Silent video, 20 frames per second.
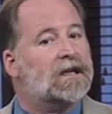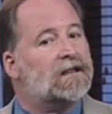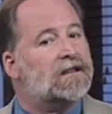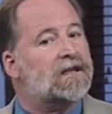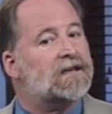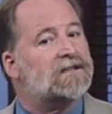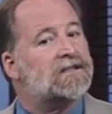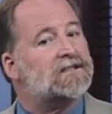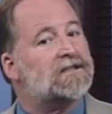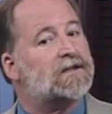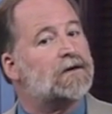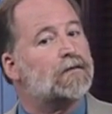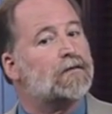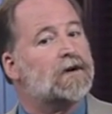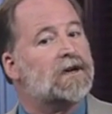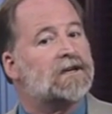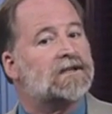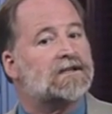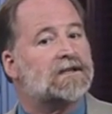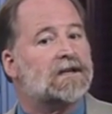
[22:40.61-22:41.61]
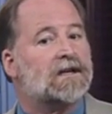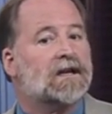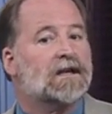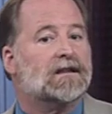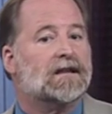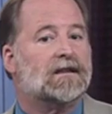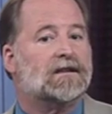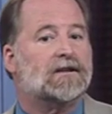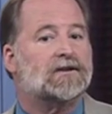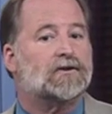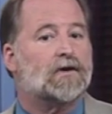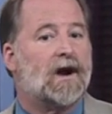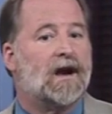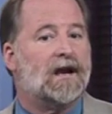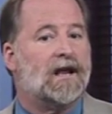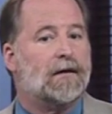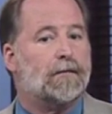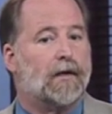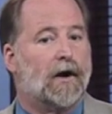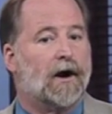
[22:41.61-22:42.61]
This is the risk that the
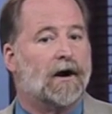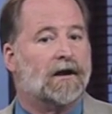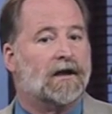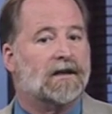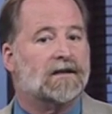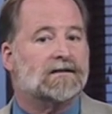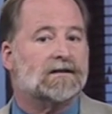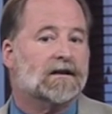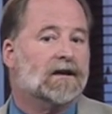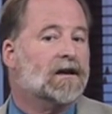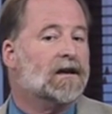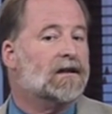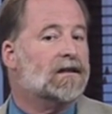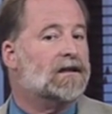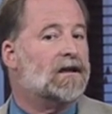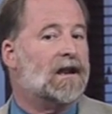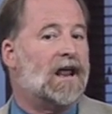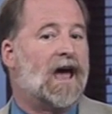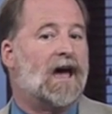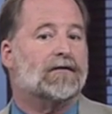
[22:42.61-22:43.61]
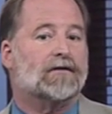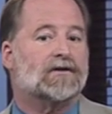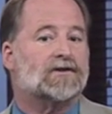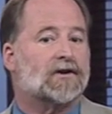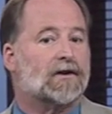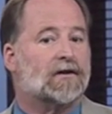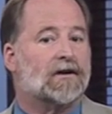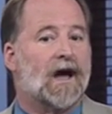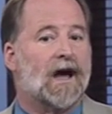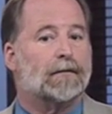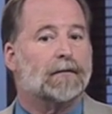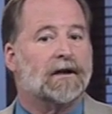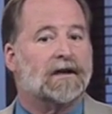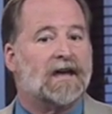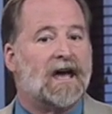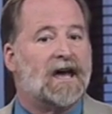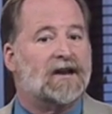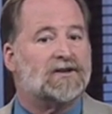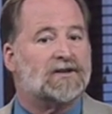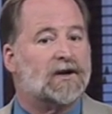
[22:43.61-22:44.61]
trading parties that have a certain
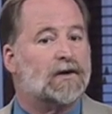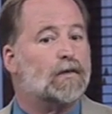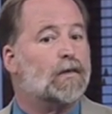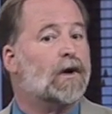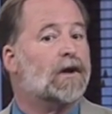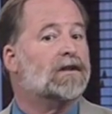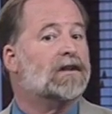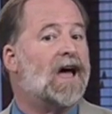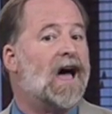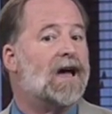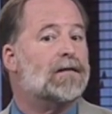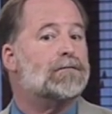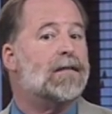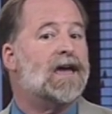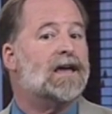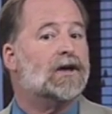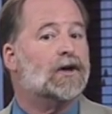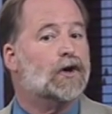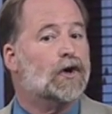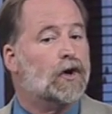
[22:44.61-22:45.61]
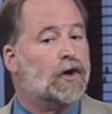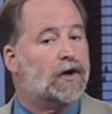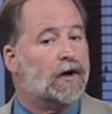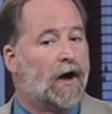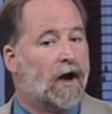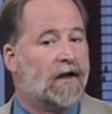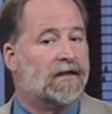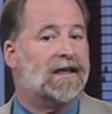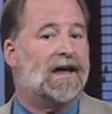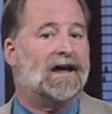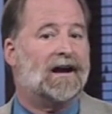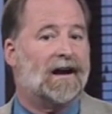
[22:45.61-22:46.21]
obligation will not make good on that